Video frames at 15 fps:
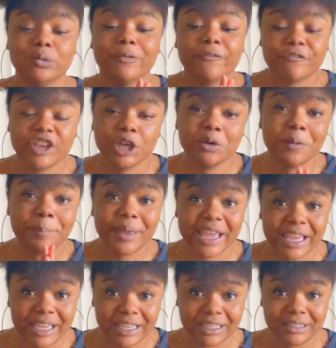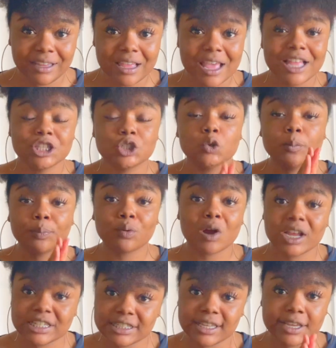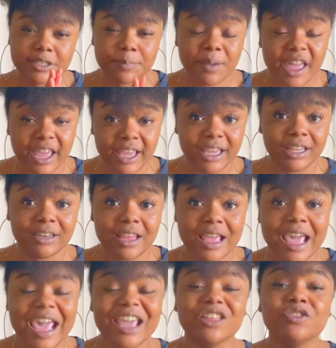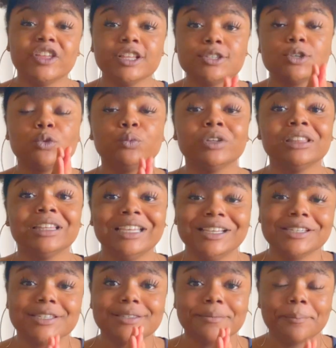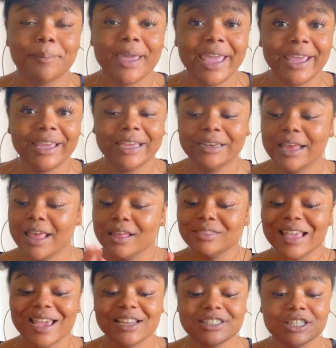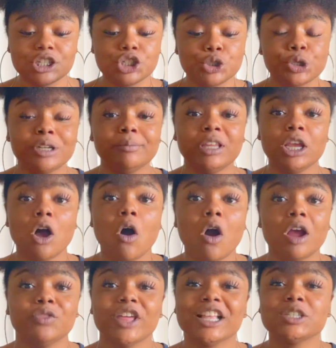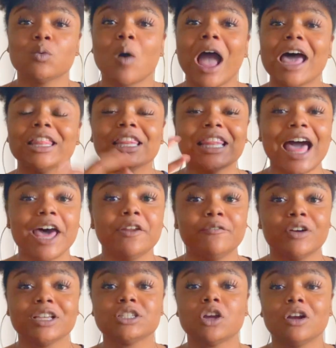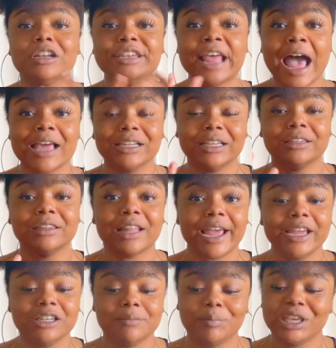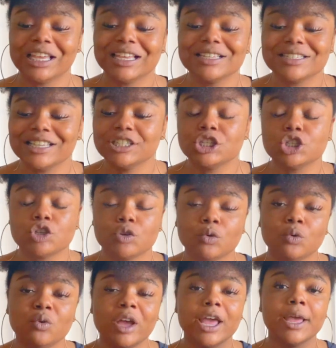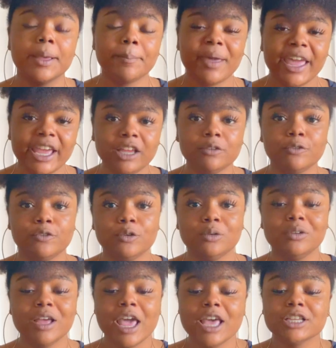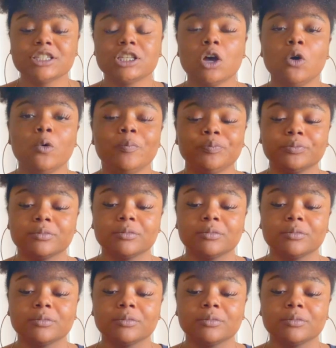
feel pain, to process pain, and then to release pain. That is extremely hard. That's why a lot of us are not enlightened, because it's too painful. So